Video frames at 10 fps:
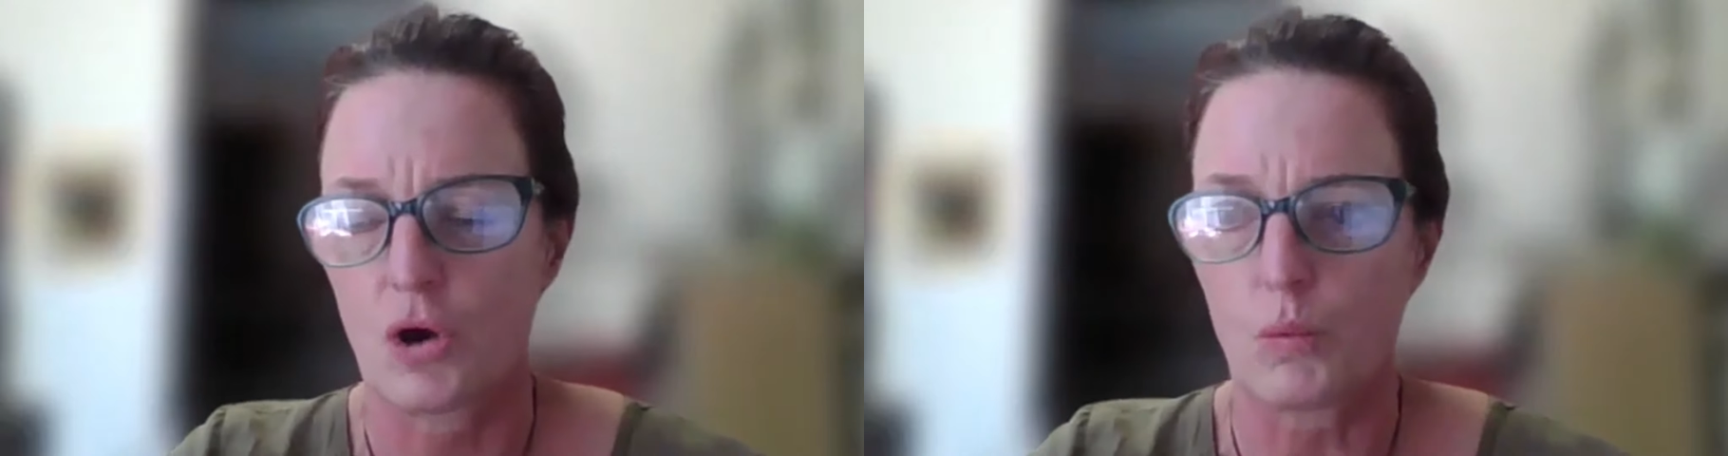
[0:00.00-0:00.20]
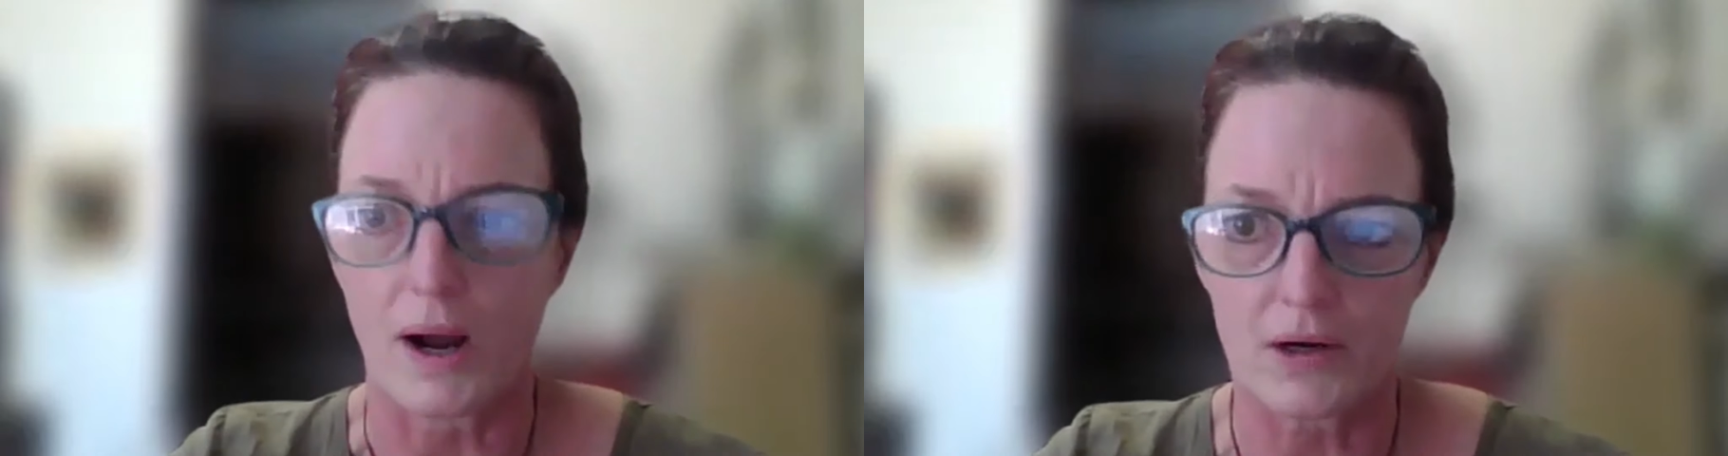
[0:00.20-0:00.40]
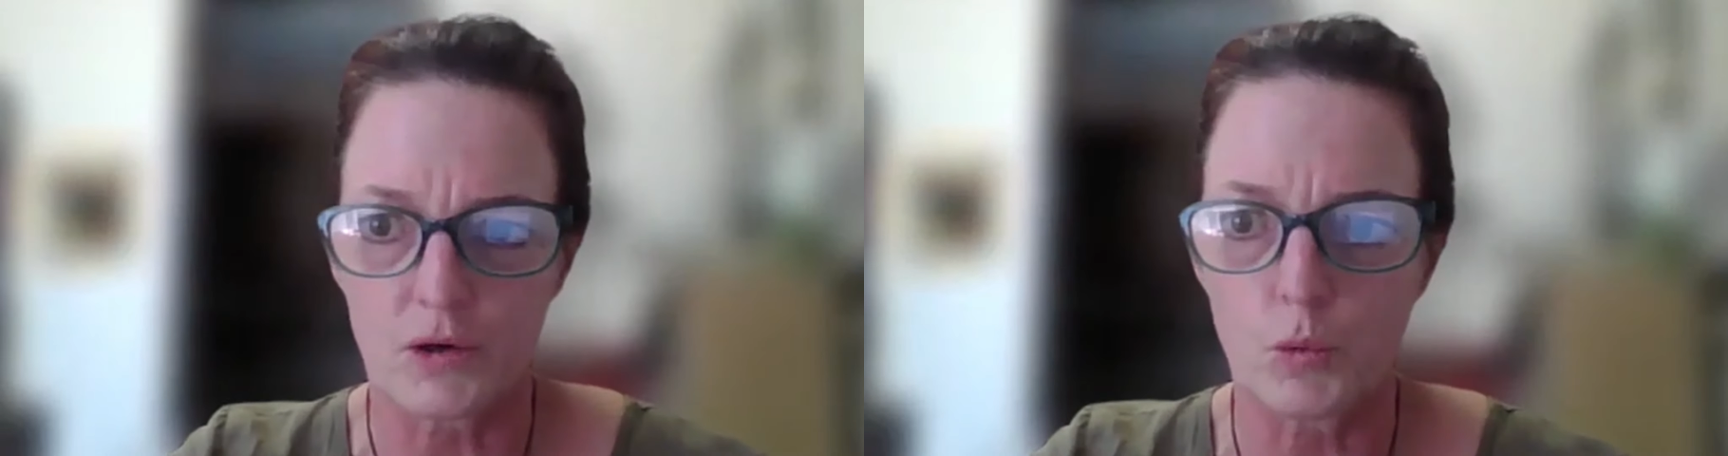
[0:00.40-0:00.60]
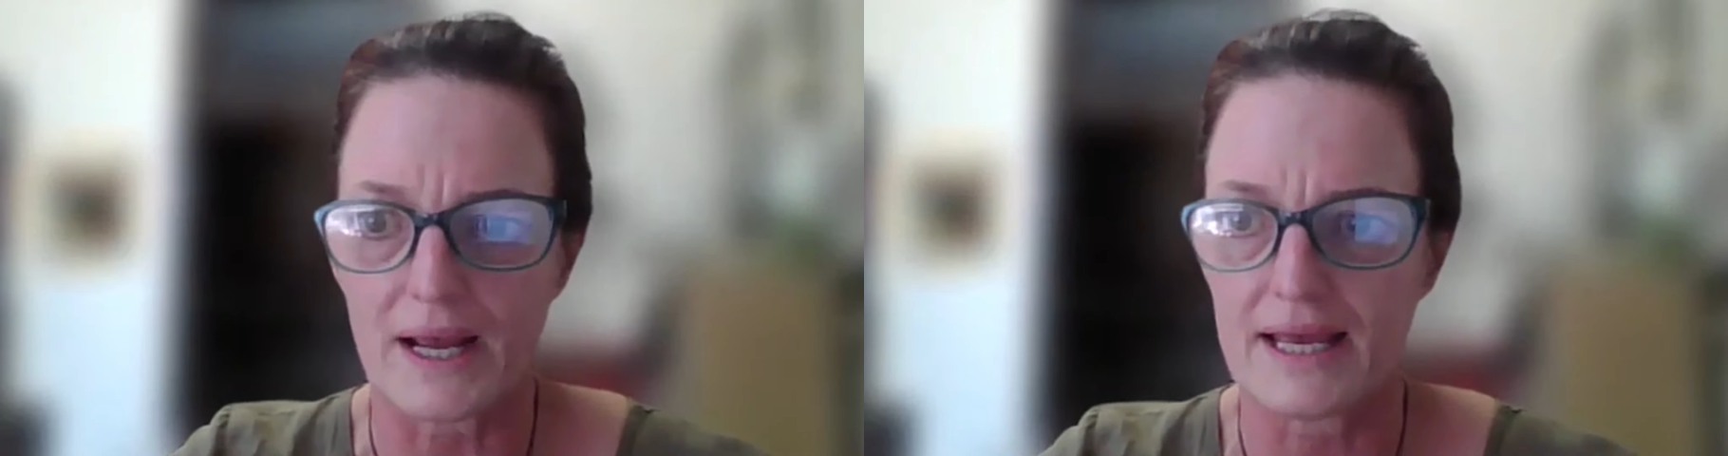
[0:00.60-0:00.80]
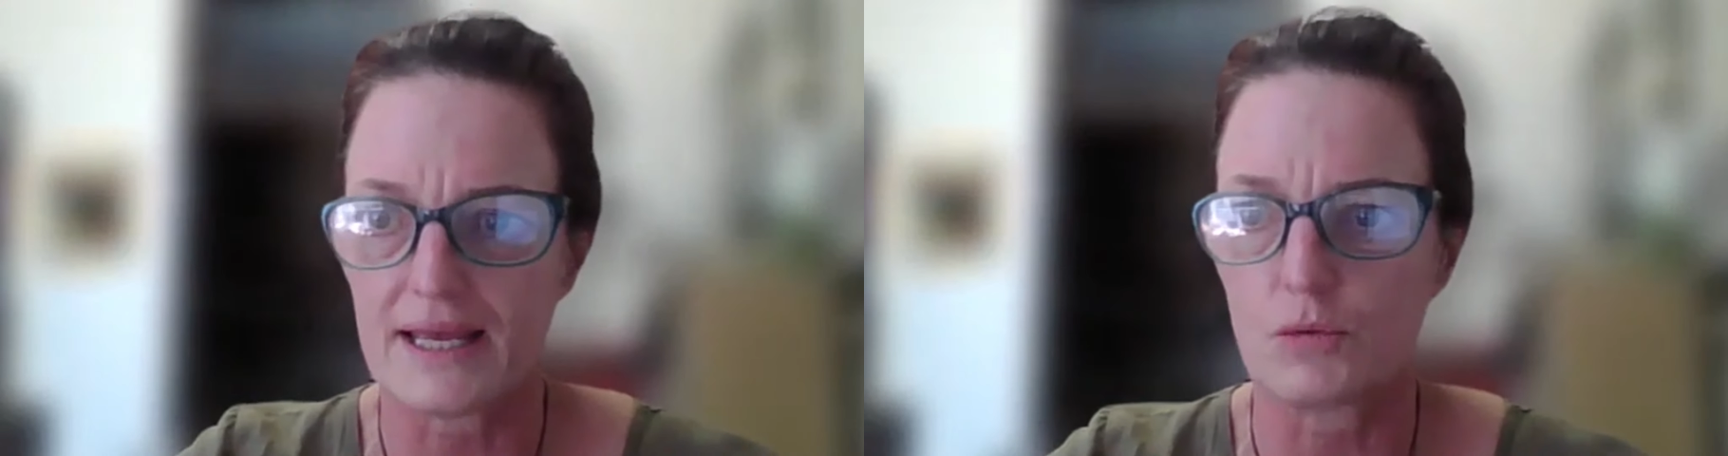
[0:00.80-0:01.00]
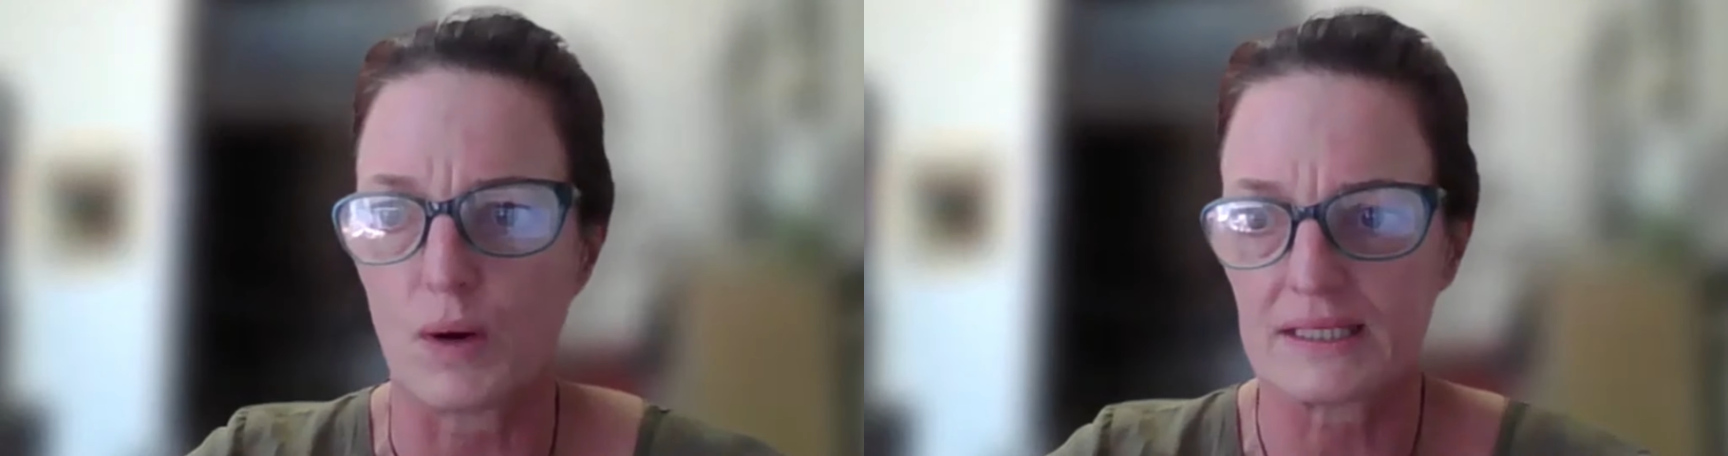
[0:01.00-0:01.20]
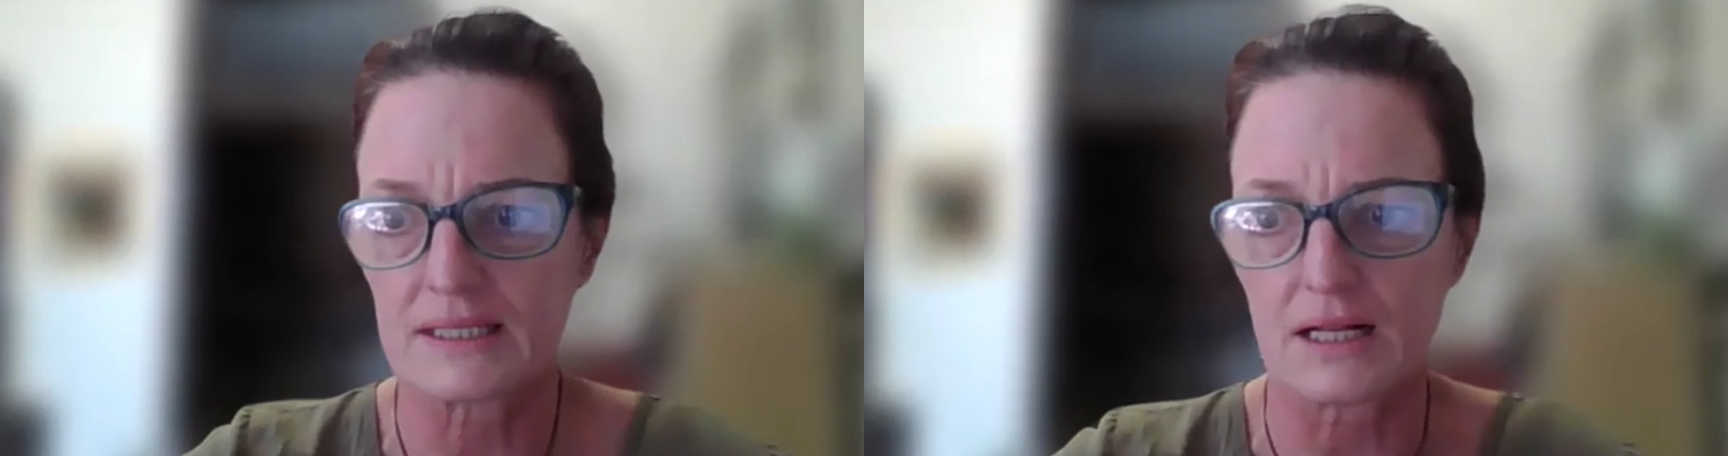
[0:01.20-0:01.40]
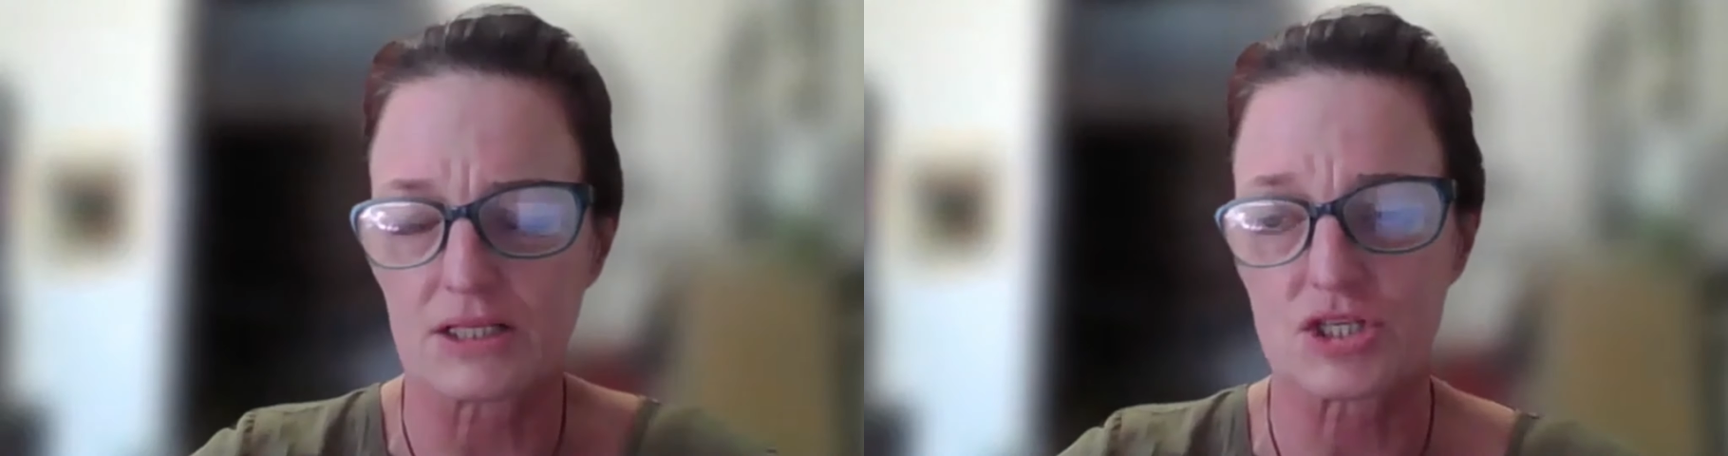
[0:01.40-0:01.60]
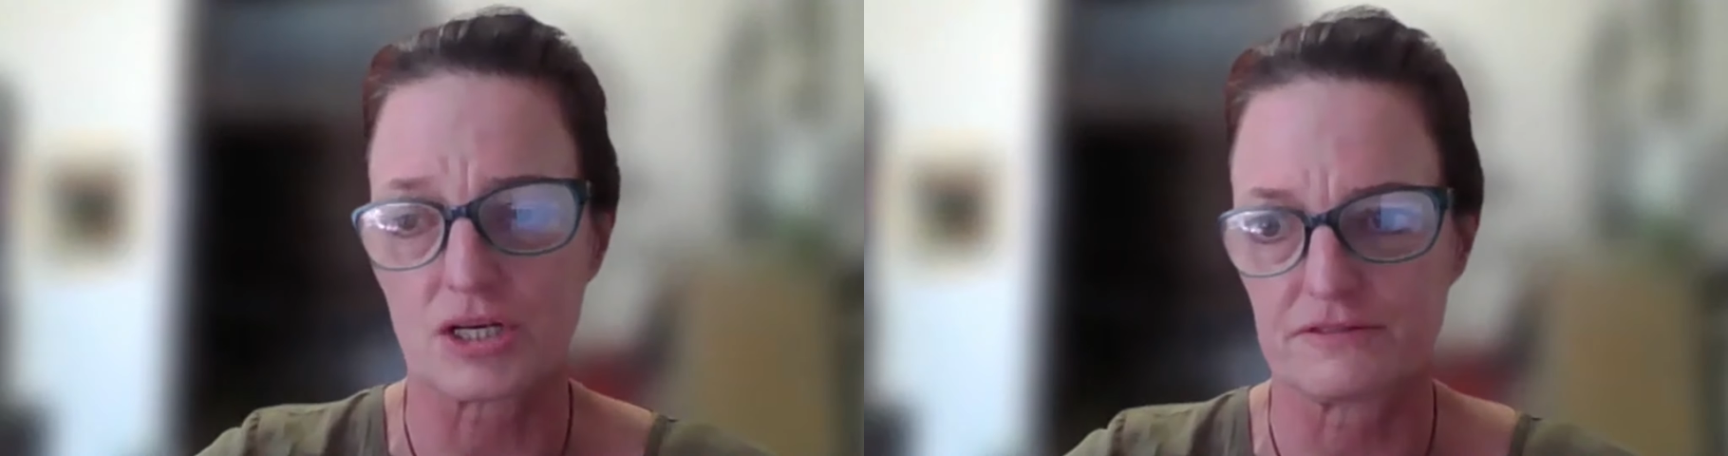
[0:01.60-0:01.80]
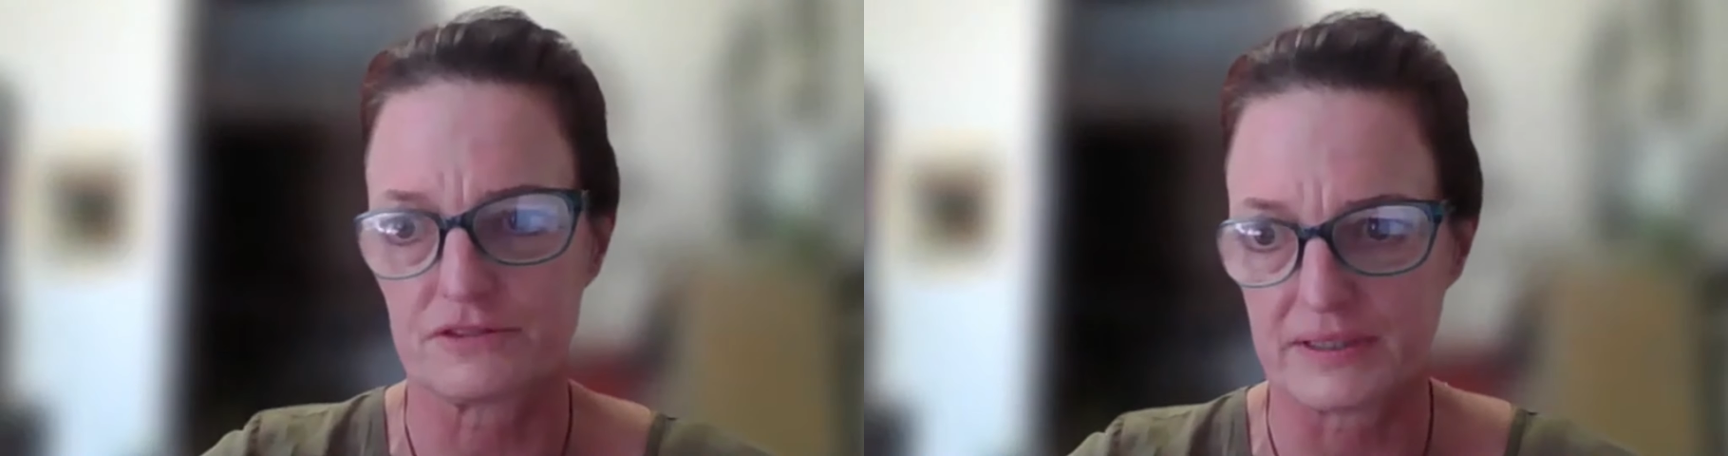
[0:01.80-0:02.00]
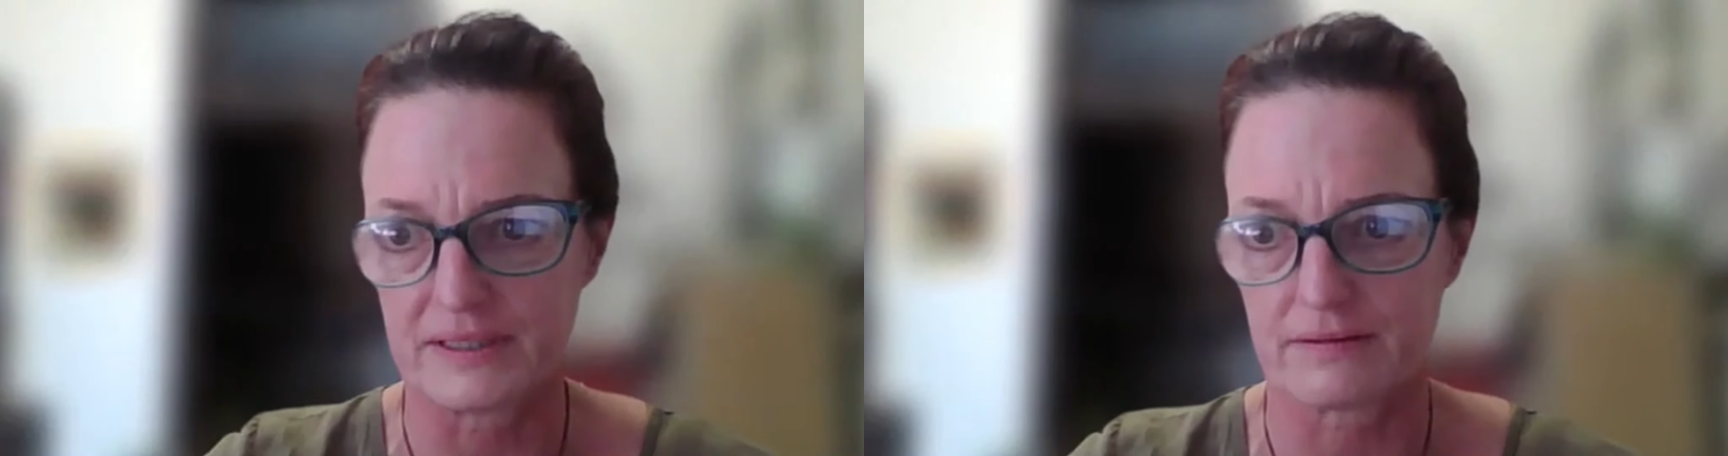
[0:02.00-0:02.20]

one way, one culture of doing